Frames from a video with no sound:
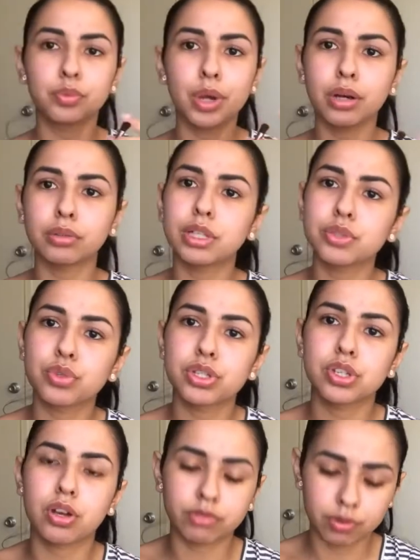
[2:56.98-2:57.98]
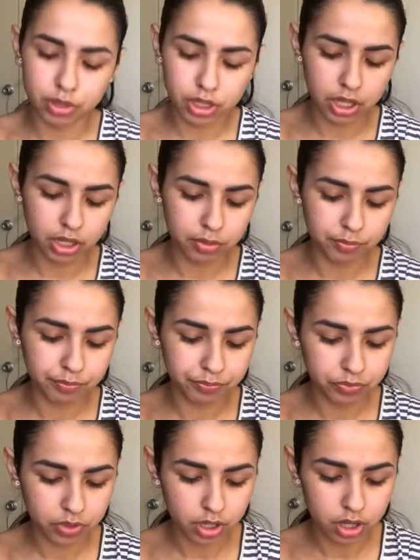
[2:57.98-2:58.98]
Wow, that's really soft. I really like it.
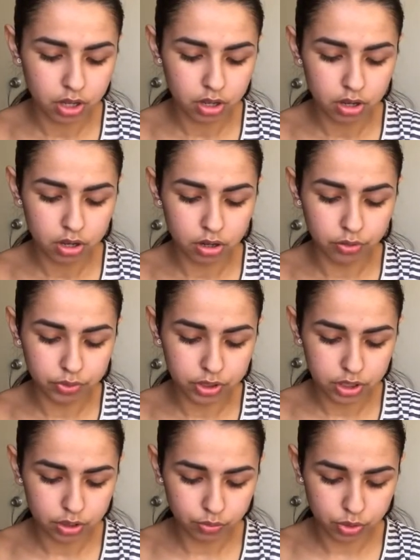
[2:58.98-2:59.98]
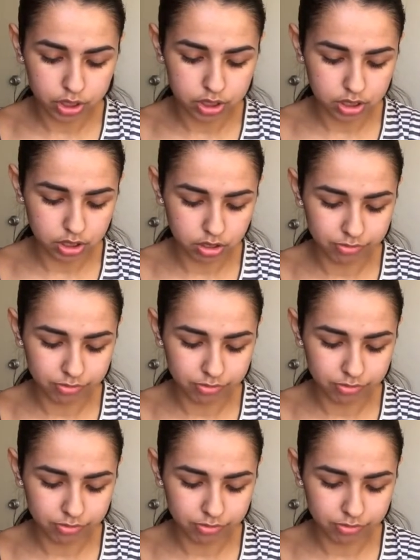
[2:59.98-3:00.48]
Hopefully it works.